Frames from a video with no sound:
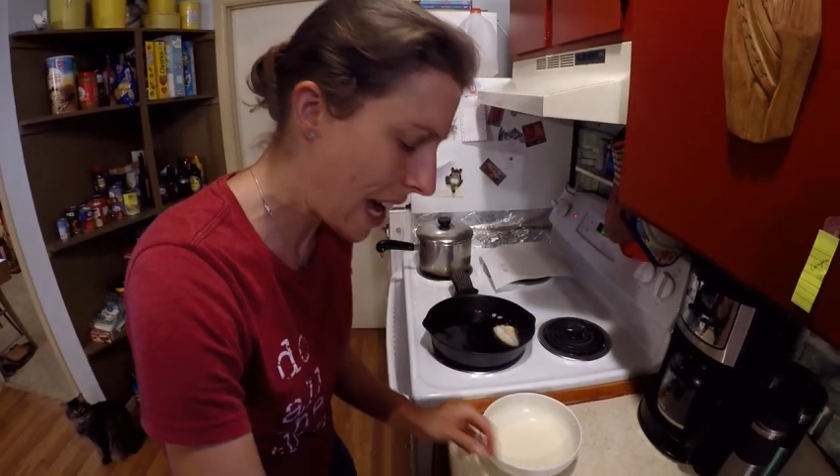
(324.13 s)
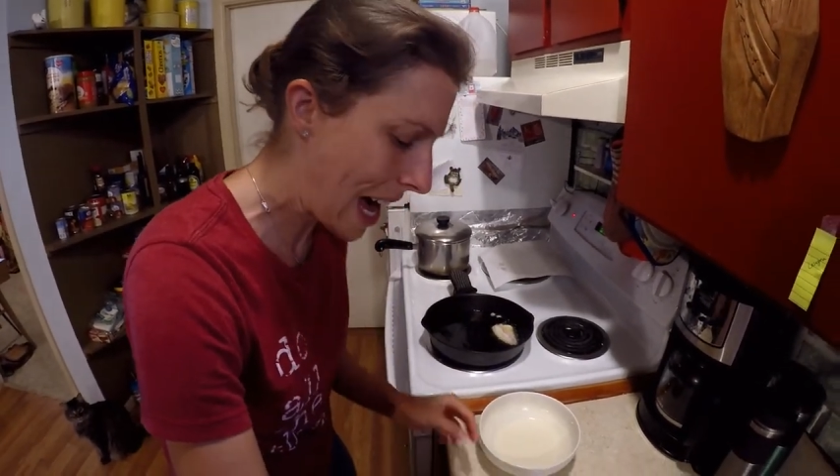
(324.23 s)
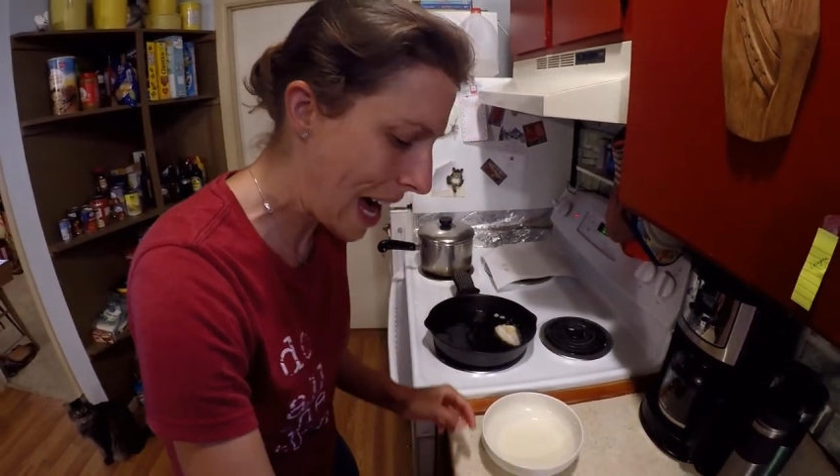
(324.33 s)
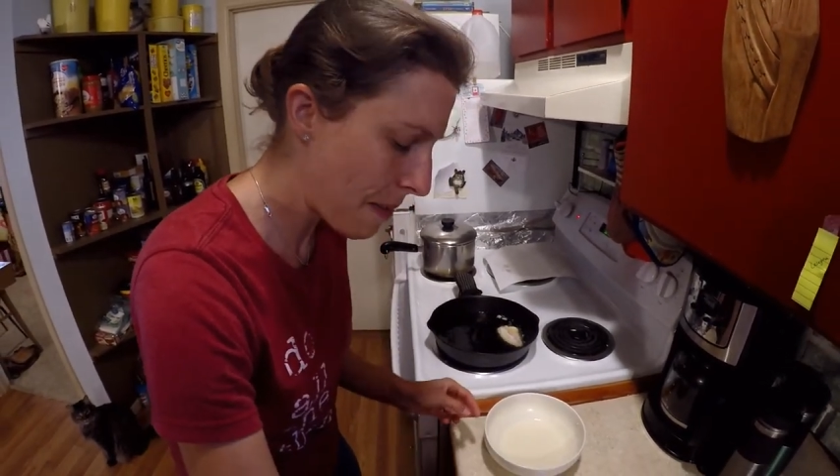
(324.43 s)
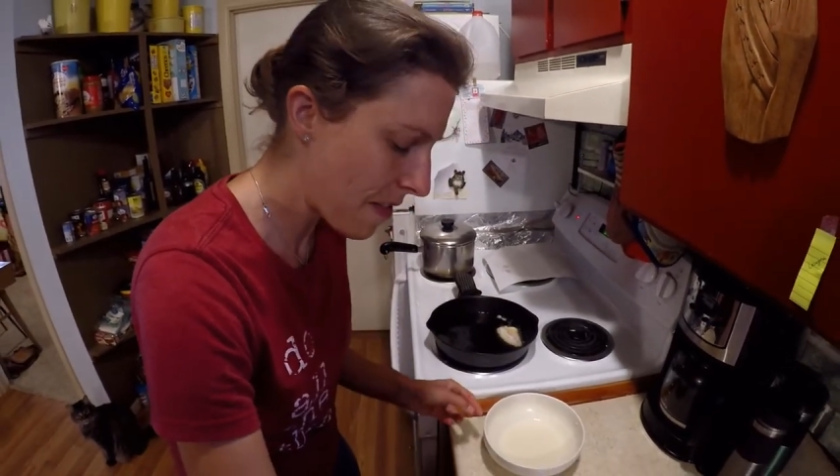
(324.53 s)

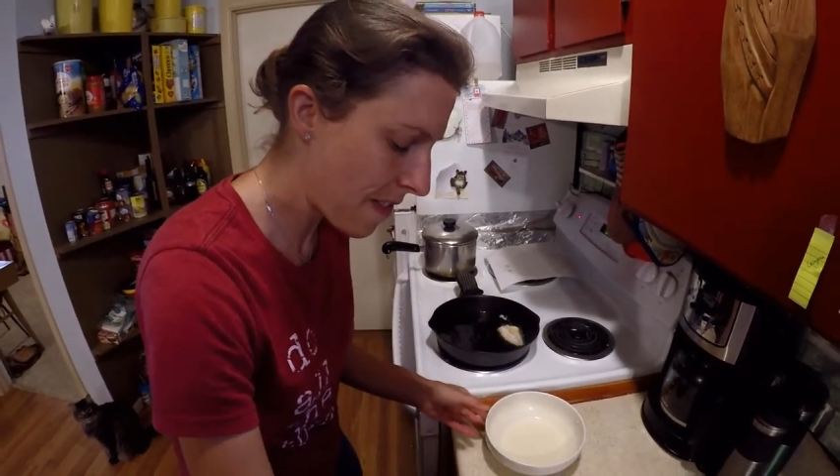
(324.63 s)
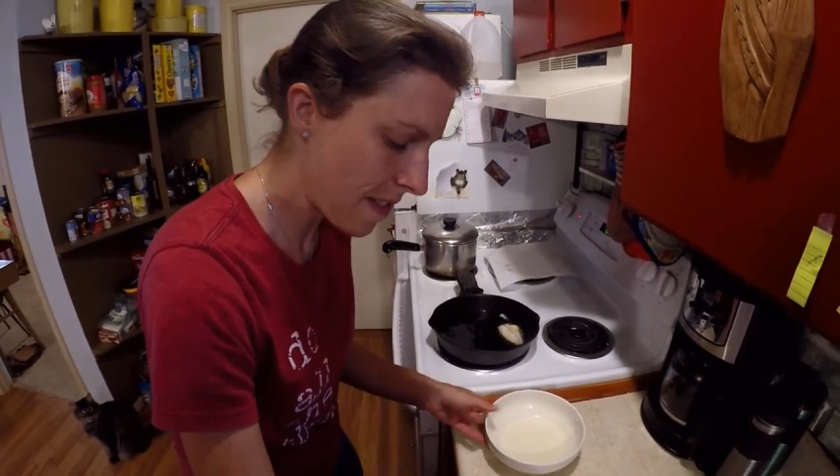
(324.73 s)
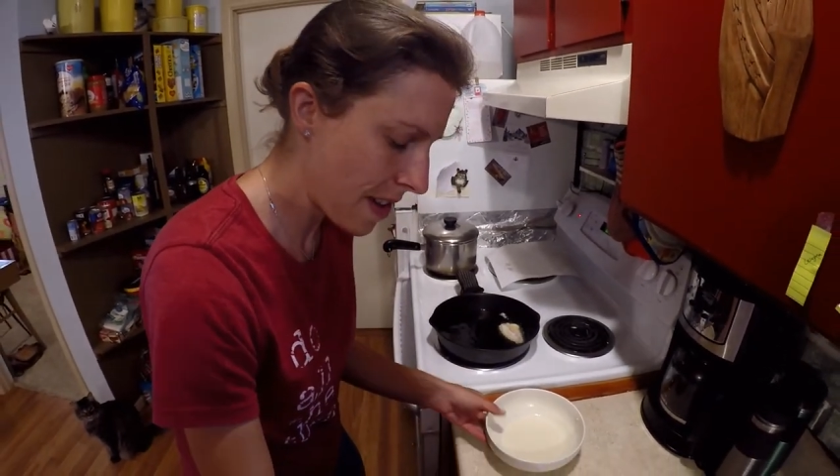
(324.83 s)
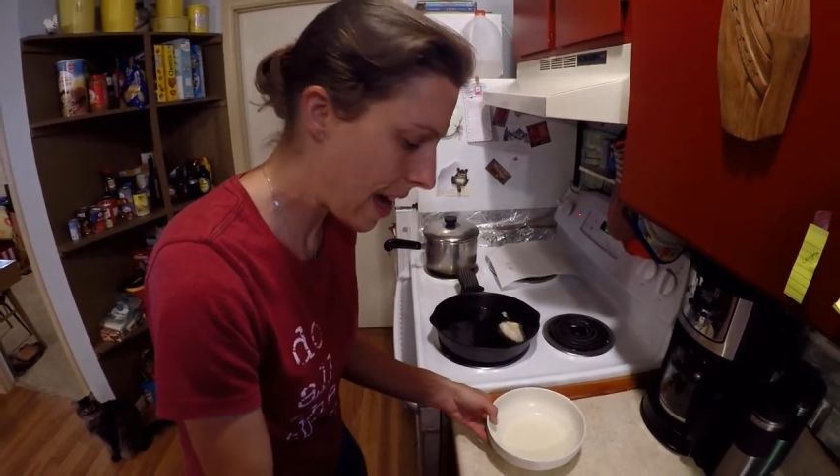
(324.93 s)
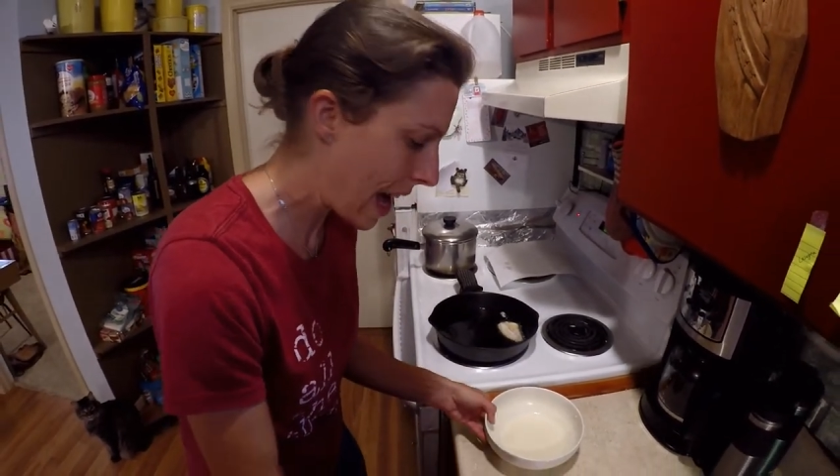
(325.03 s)
half
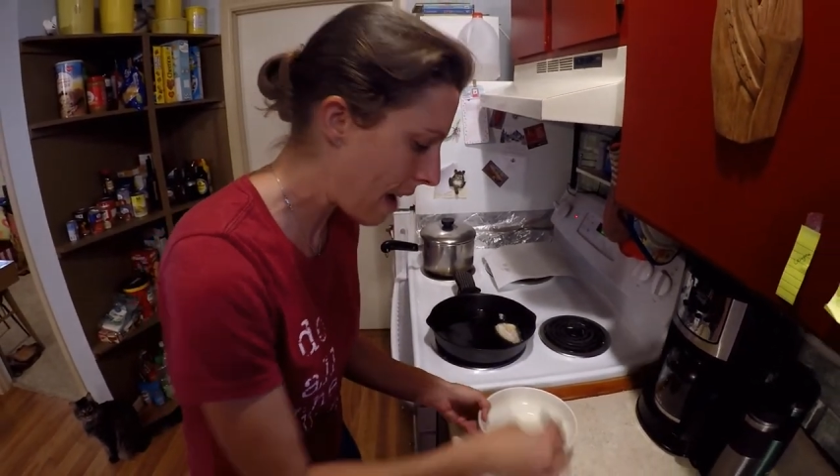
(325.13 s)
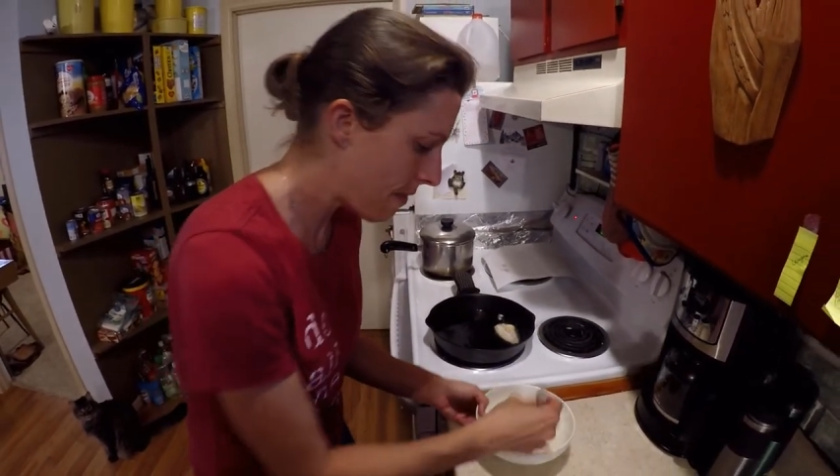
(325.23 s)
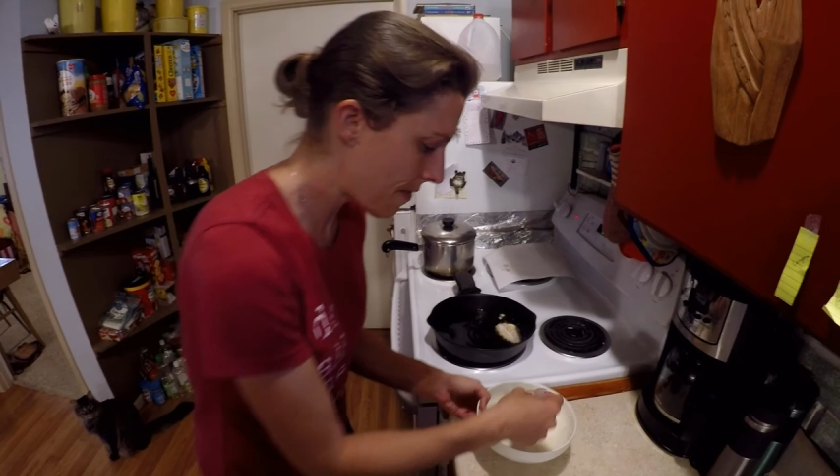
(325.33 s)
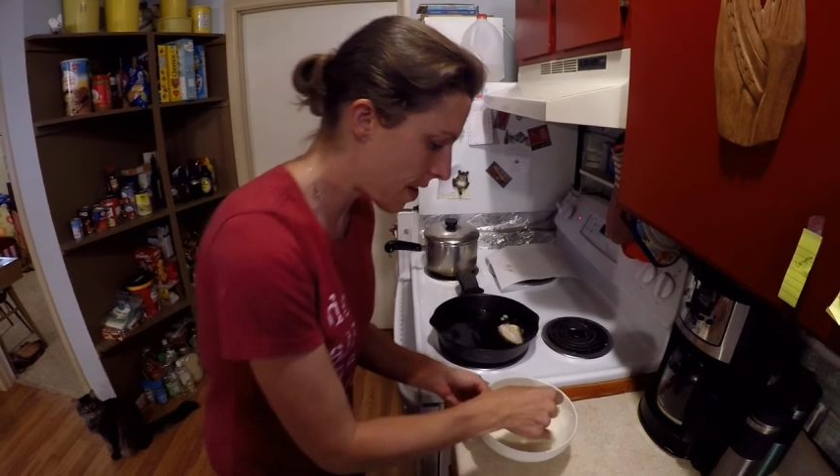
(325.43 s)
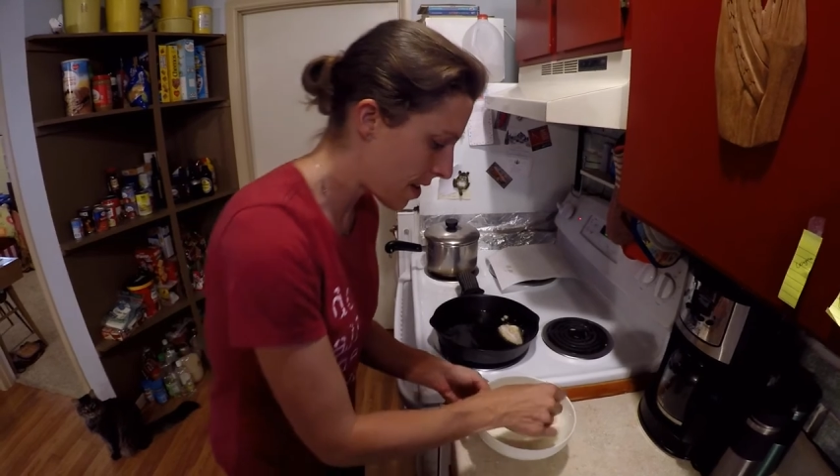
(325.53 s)

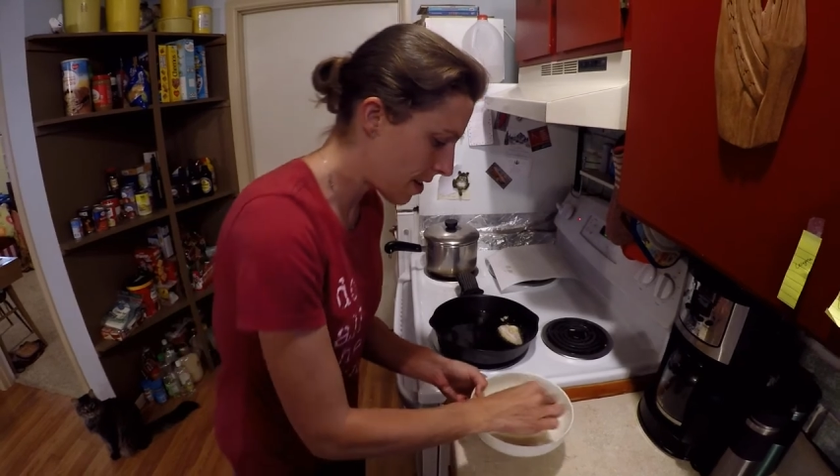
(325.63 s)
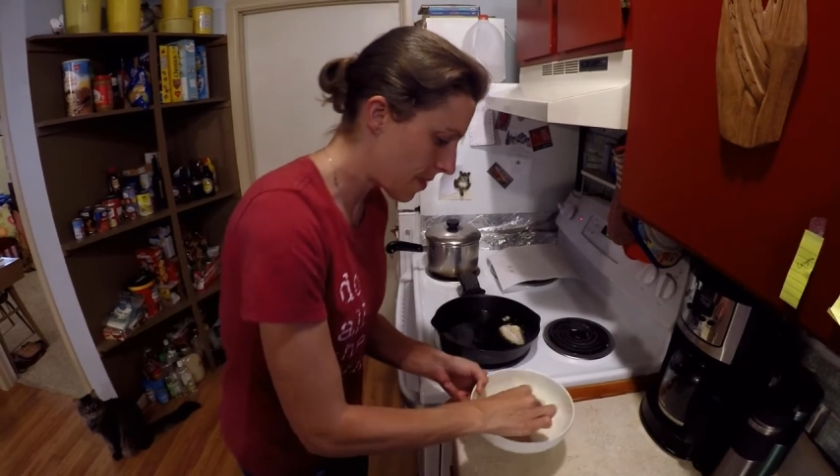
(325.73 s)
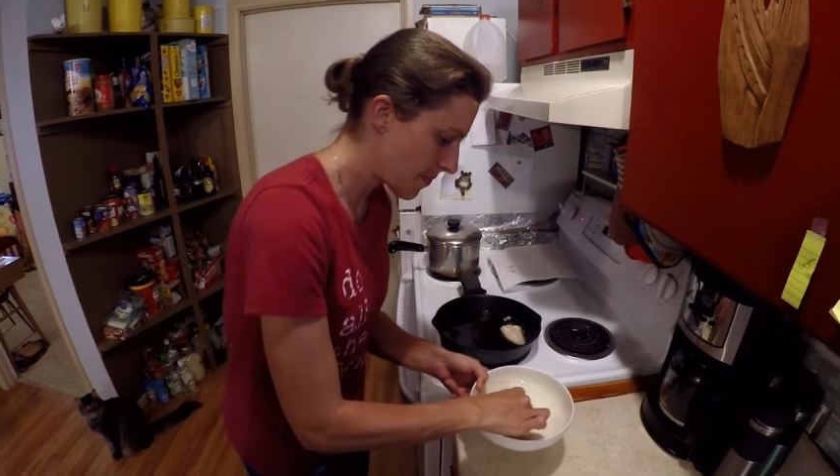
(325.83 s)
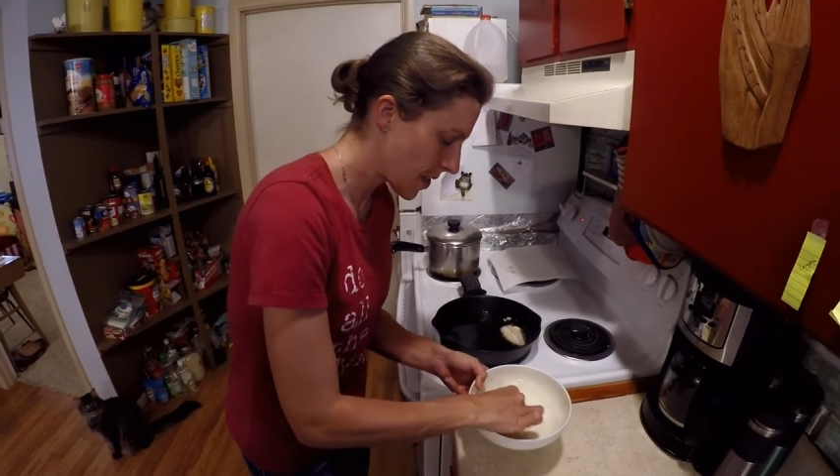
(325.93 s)
half the